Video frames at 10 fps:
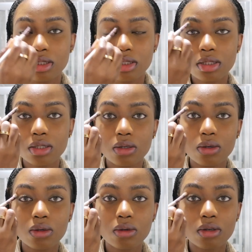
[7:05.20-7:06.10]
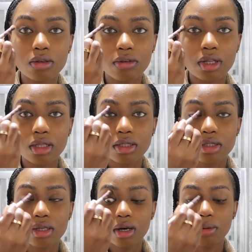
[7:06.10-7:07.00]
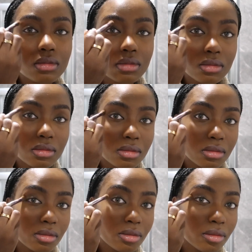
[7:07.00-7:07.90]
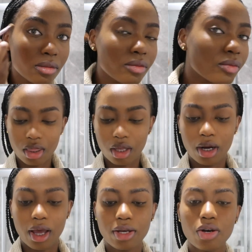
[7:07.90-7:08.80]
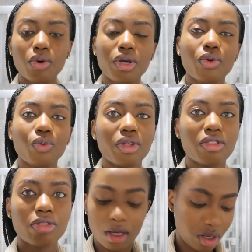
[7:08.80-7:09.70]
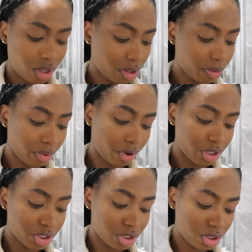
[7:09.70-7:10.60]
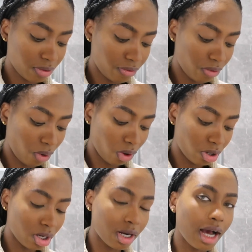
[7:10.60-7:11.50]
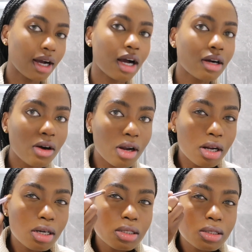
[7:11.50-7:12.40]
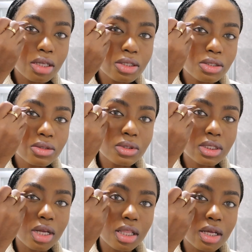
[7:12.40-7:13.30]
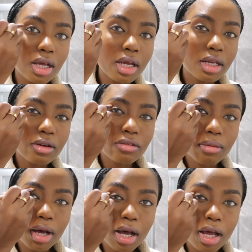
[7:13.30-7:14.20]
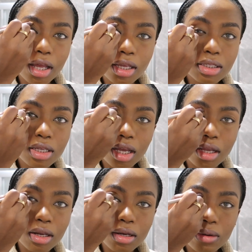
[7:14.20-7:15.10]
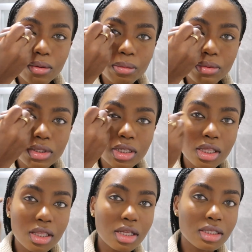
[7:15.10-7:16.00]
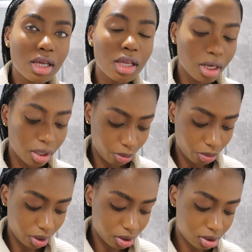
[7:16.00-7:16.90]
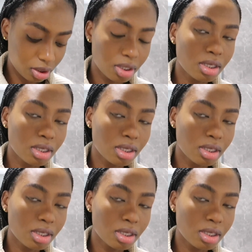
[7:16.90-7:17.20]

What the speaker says: just go over the top. Then I go in with another brush for the darker corners. I just do it at the end of my eyes and take that in a bit.